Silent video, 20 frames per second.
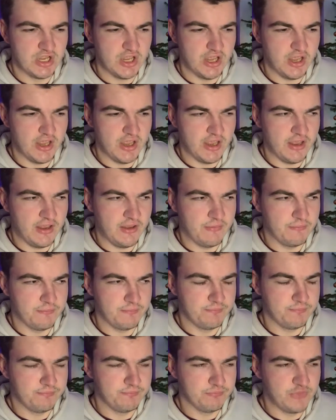the
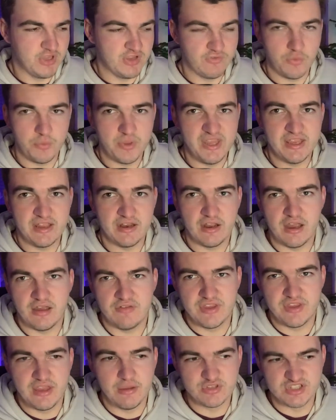other week. I
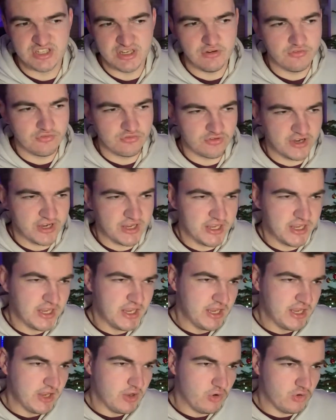think he was ill for it.
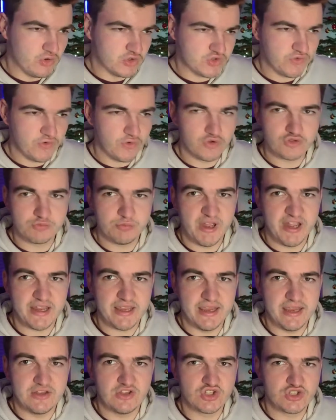Horsfall's
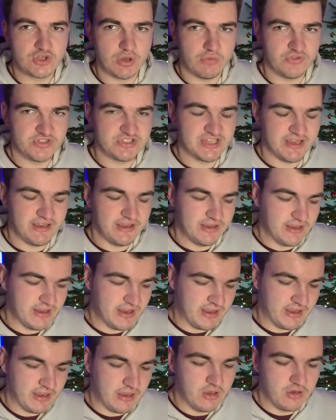back in, so obviously
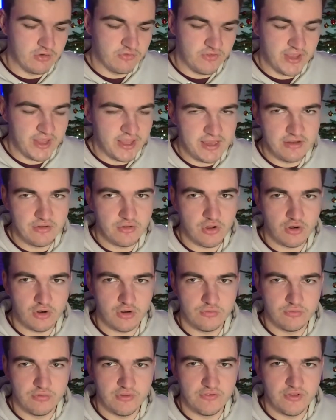I heard that he'd gone
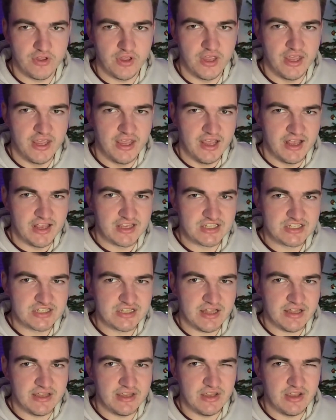off with a
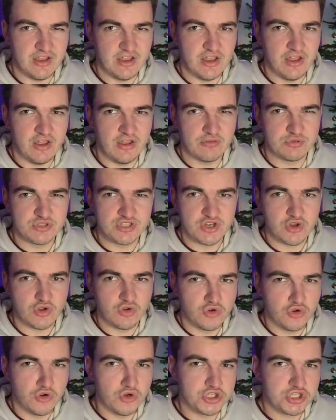slight,
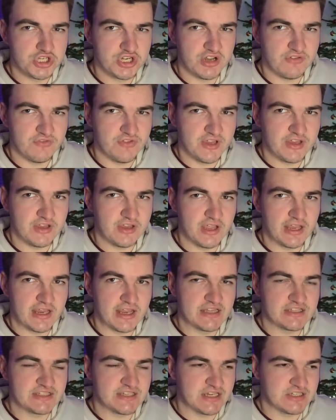concussion, I think,
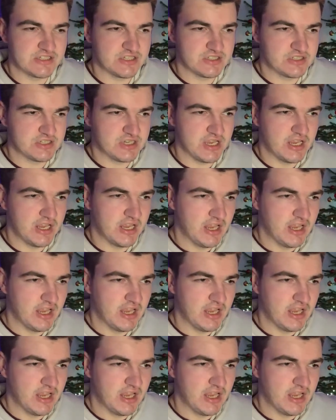against Exeter